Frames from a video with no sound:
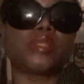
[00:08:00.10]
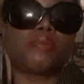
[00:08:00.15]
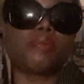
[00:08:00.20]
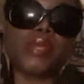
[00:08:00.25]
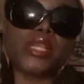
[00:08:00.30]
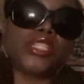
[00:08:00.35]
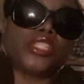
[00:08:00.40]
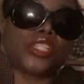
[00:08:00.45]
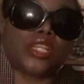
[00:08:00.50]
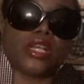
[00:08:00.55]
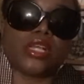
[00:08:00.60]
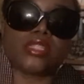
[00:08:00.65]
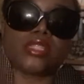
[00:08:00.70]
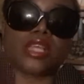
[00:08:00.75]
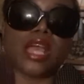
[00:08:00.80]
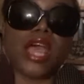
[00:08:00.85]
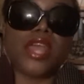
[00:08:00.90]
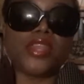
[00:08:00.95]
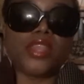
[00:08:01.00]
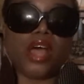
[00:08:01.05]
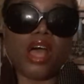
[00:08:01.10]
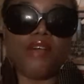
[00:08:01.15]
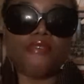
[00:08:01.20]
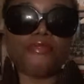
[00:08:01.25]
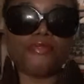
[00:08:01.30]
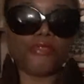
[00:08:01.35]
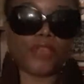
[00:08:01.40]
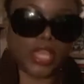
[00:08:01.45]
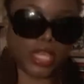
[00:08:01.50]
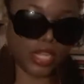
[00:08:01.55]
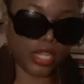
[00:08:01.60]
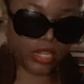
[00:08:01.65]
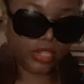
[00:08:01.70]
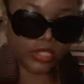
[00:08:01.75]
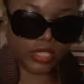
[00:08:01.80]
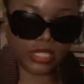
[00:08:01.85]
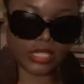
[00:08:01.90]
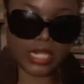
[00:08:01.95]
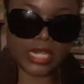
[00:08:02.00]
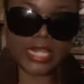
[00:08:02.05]
speechless, and I've
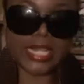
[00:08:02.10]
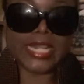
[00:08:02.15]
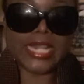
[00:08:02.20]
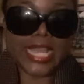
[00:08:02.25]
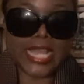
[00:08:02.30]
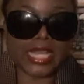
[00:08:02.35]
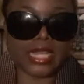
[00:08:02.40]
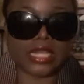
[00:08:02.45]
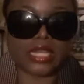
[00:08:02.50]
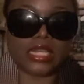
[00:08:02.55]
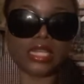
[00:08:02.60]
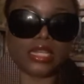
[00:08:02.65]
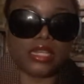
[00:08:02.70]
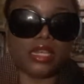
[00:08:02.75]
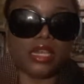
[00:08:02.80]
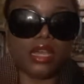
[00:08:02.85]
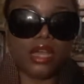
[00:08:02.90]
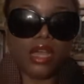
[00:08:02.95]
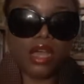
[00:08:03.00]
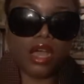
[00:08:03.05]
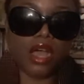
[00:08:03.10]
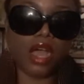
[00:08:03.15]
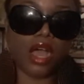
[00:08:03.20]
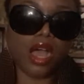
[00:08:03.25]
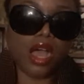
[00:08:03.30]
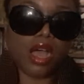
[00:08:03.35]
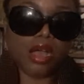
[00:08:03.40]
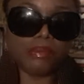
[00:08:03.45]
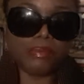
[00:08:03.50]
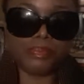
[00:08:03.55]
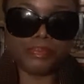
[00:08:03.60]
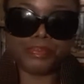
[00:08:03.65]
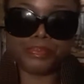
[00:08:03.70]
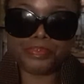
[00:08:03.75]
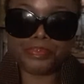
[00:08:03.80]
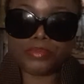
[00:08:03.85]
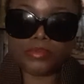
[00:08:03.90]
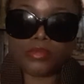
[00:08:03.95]
included a link of